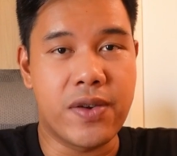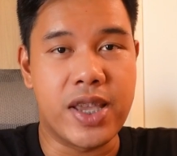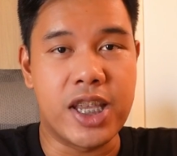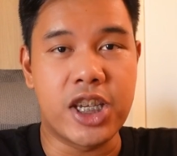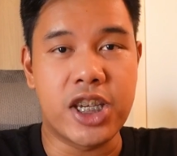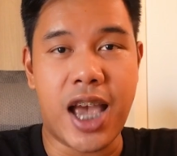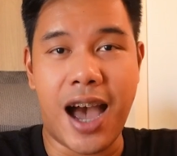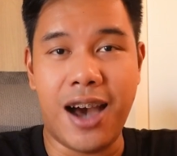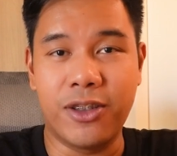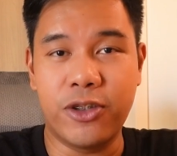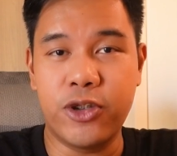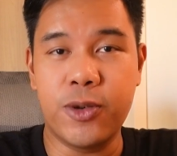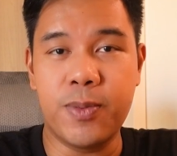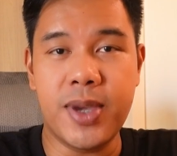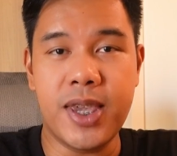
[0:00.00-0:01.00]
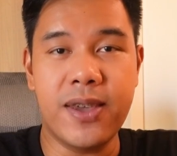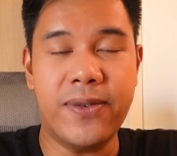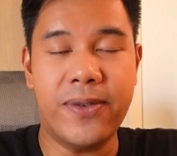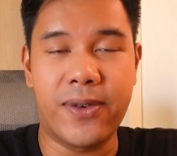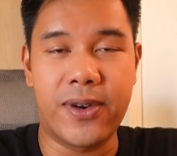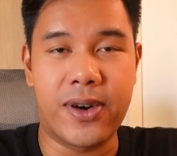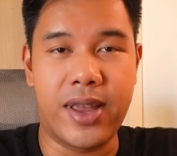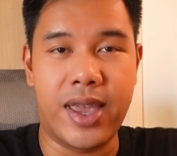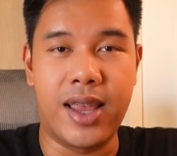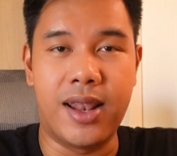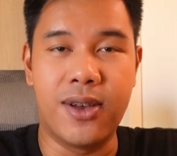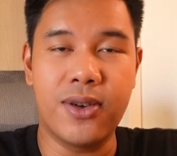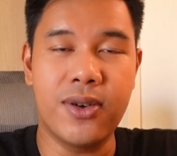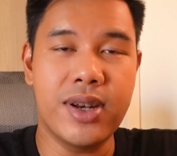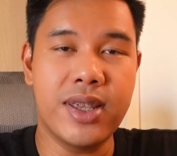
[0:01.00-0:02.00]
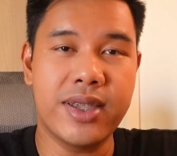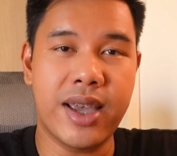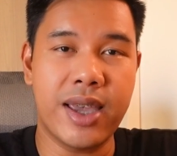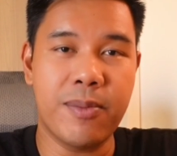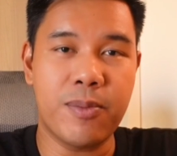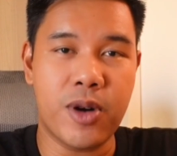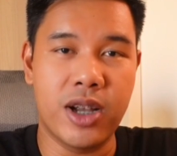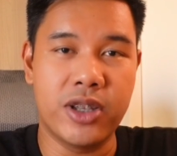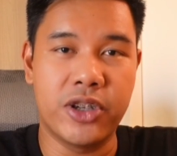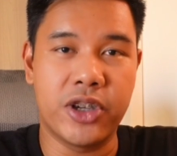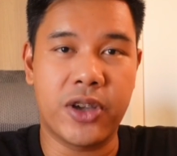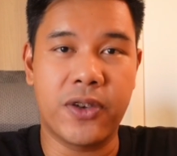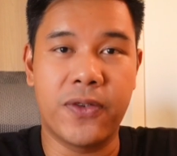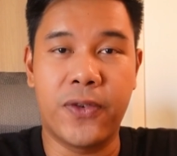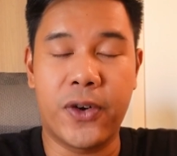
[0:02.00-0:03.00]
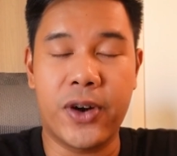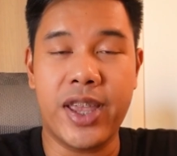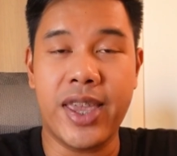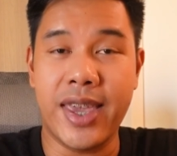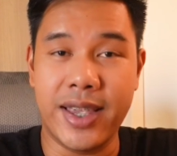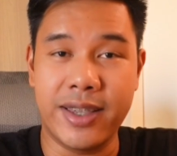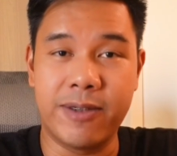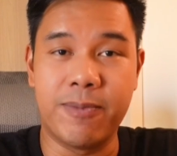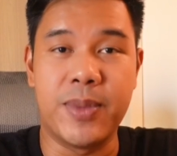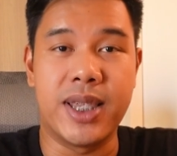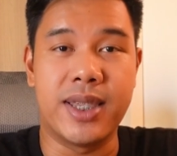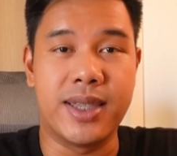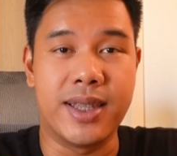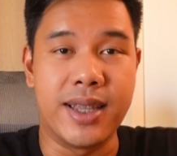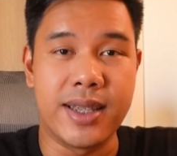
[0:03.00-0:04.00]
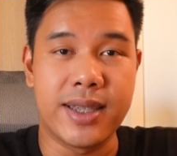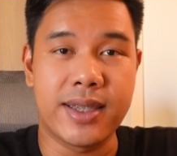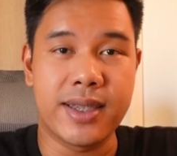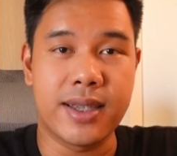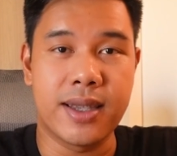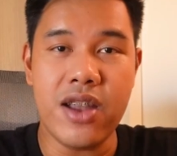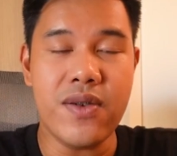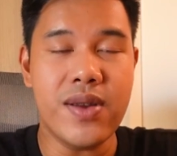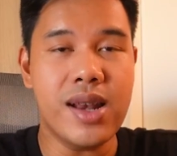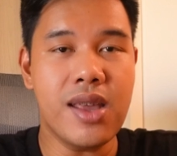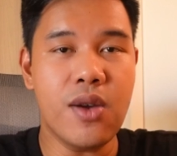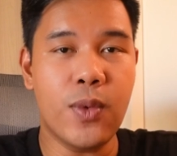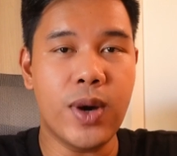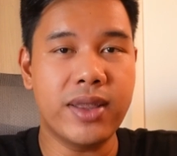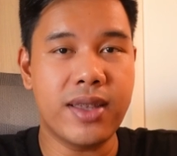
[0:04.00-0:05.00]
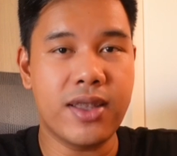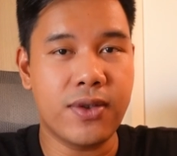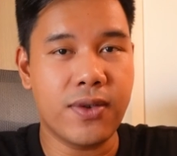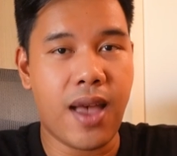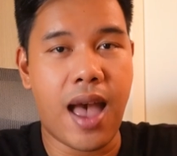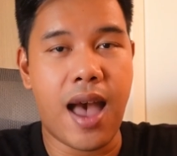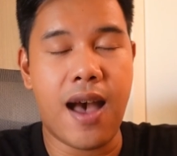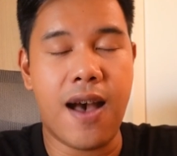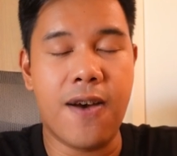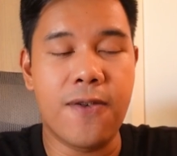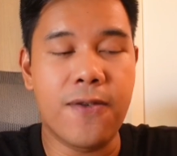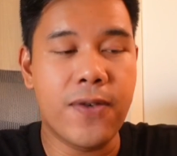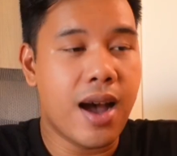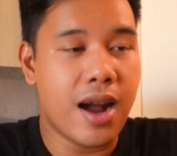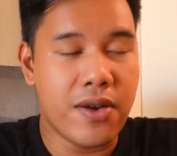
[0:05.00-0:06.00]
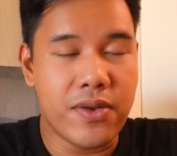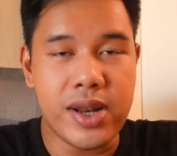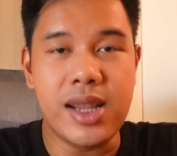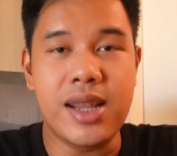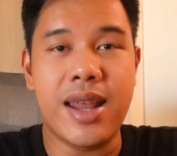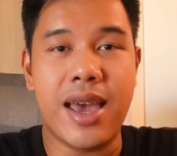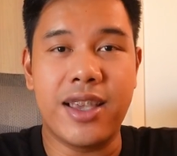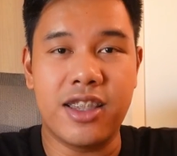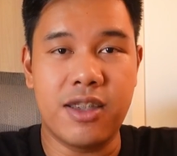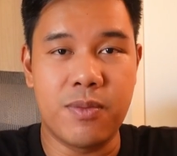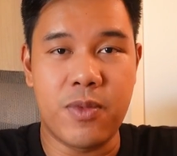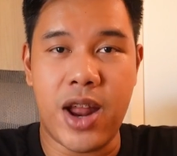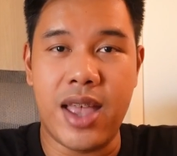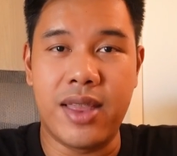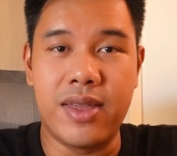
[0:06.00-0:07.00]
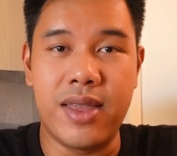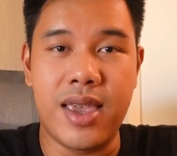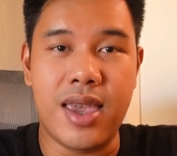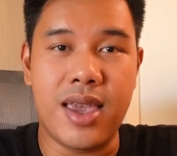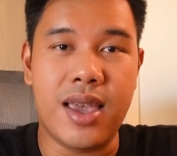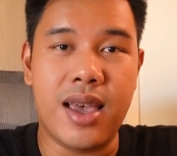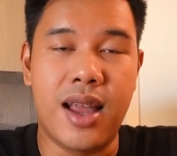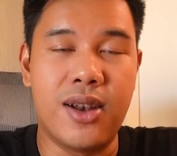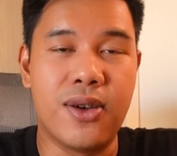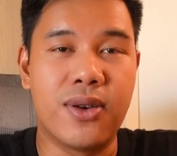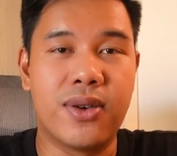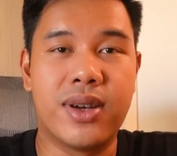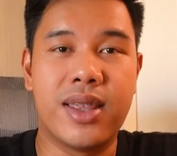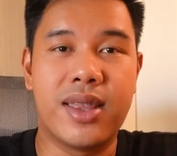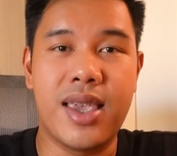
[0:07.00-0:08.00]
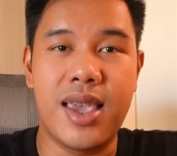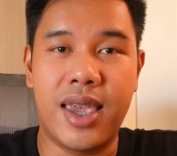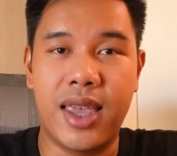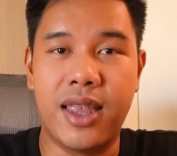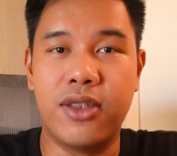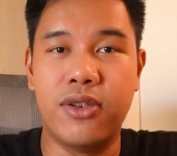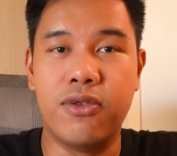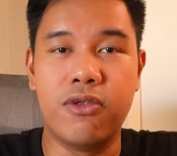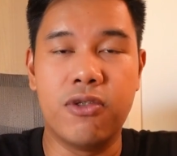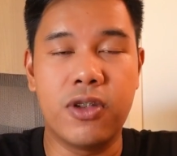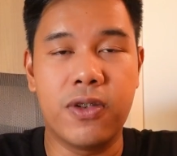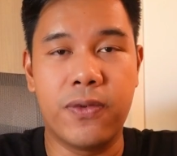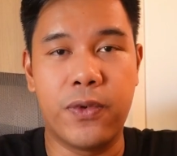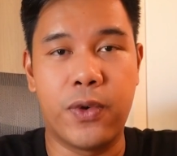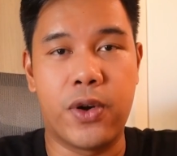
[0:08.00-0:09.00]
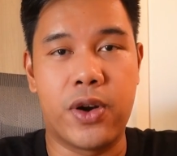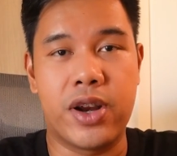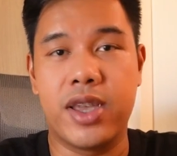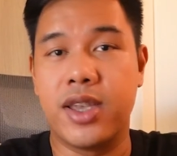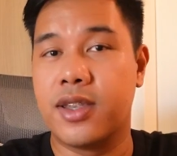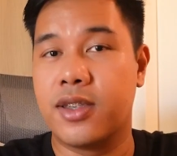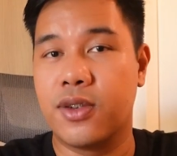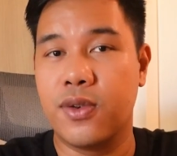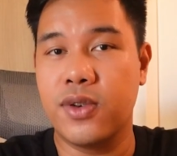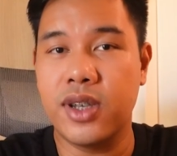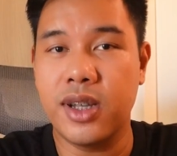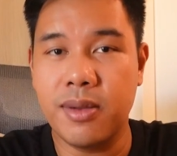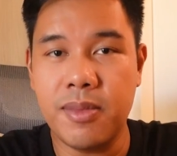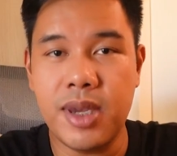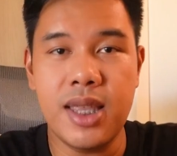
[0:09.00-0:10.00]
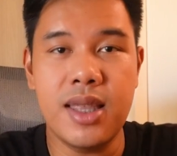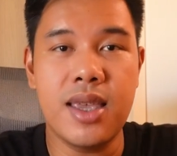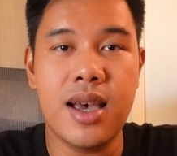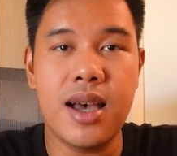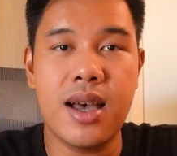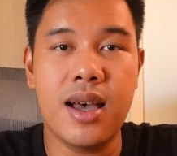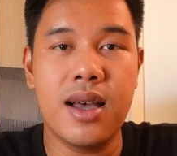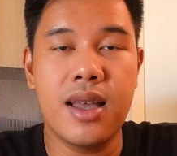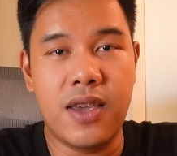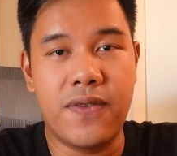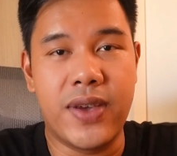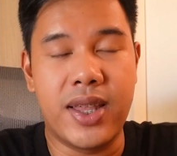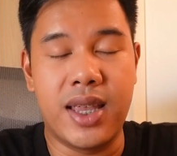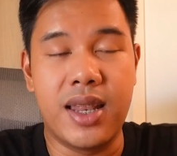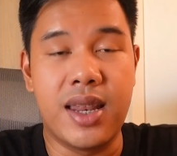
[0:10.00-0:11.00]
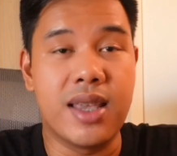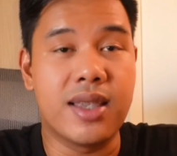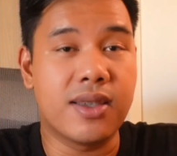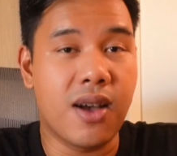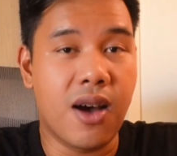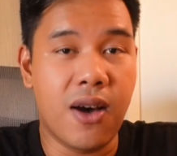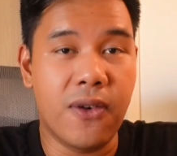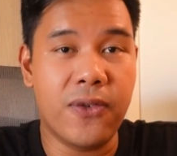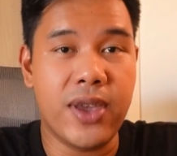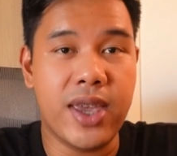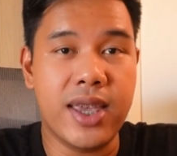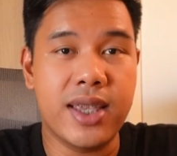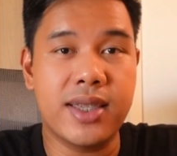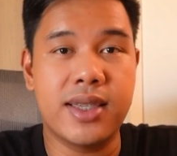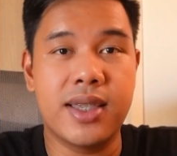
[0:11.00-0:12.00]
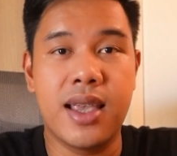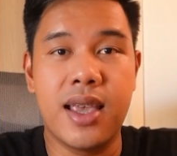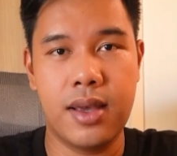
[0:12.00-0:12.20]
reached out to me for a logo design project for his business. He really wanted to have a really nice branding, a logo that he can use for his social media, even in his office.